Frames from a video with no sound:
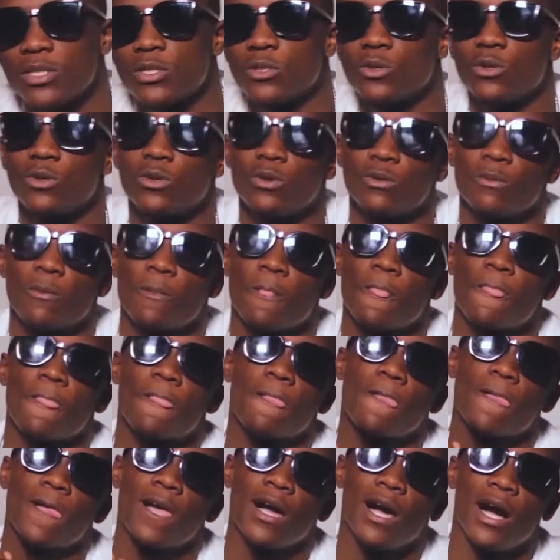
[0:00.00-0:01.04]
So
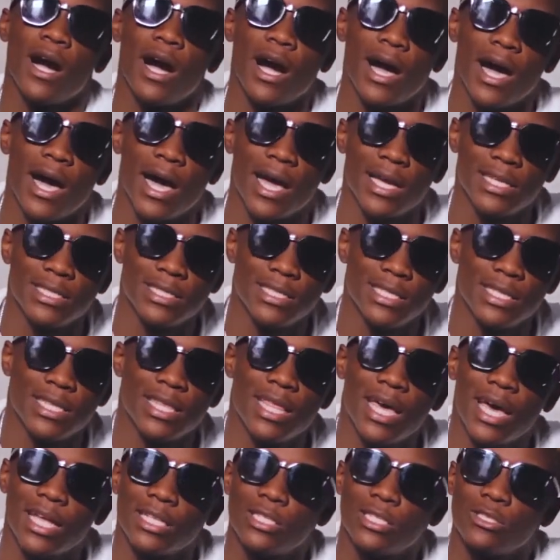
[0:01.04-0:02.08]
I did
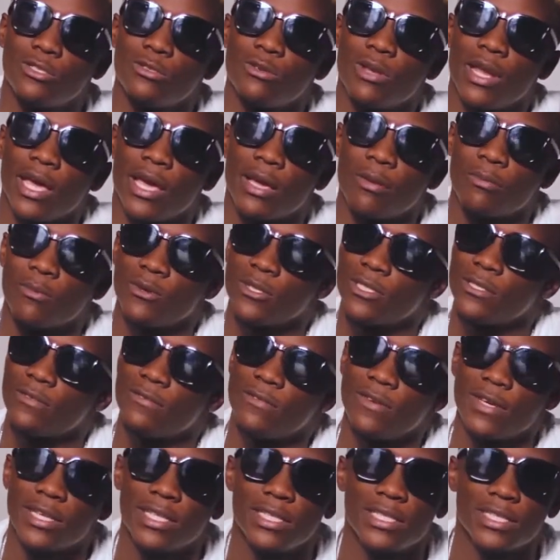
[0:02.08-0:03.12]
that to like
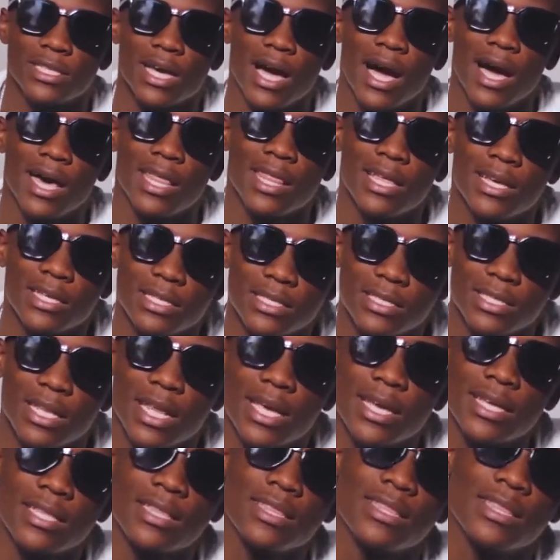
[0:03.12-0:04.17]
motivate others,
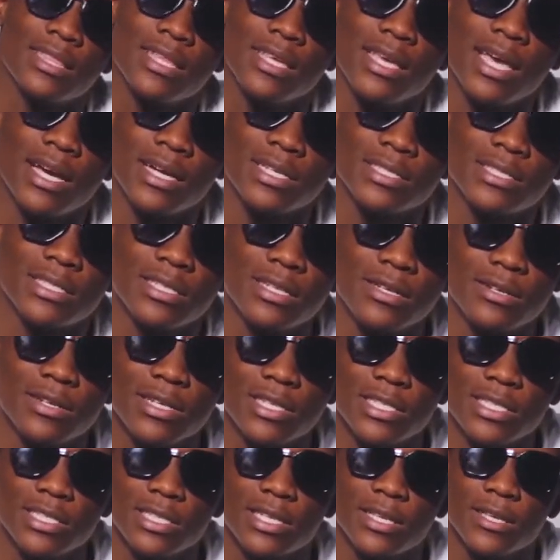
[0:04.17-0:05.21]
like the young
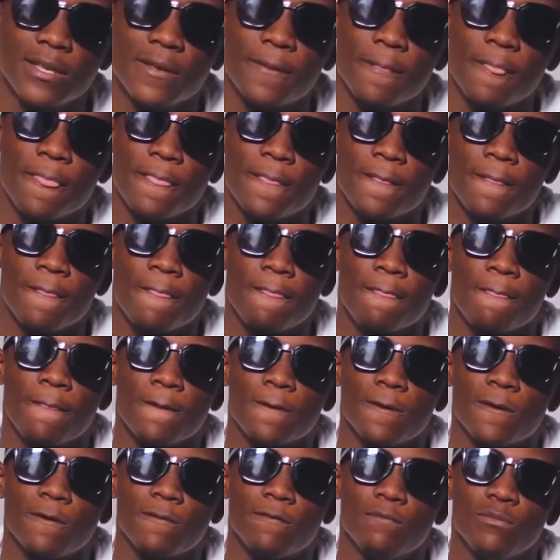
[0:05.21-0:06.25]
generation
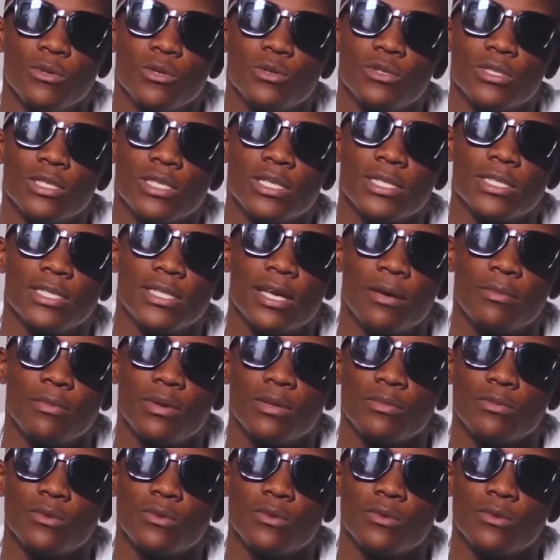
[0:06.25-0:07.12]
of music, Zambian